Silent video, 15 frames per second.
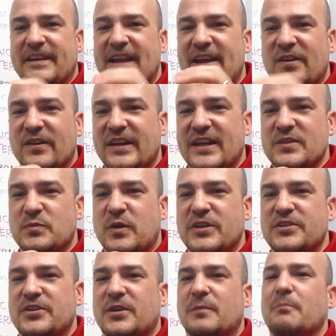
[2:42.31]
That only has one
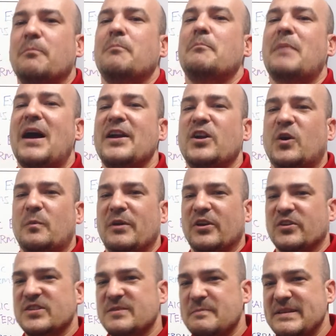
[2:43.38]
term. Binomial,
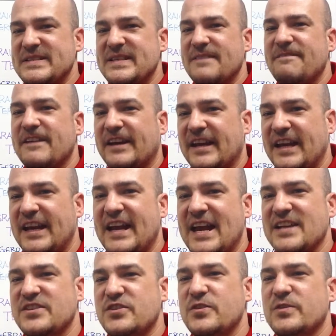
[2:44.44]
specific, it
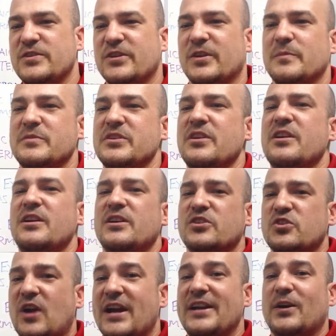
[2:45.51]
has two terms.
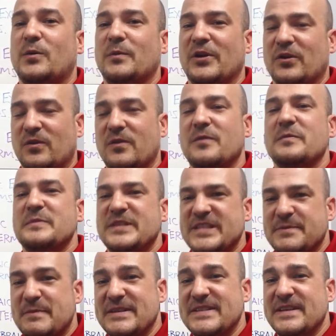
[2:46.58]
Trinomial,
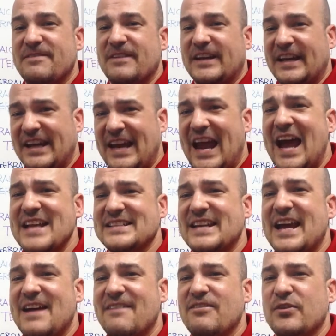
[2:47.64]
specific, it has to
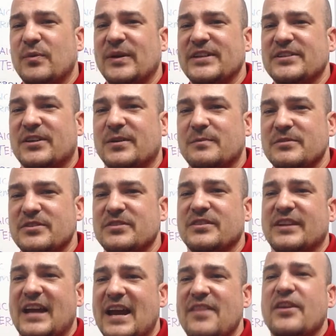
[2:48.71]
have three terms.
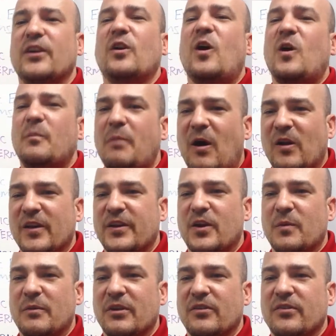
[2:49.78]
Okay, they're all
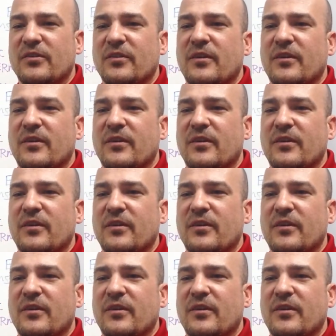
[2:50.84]
polynomials.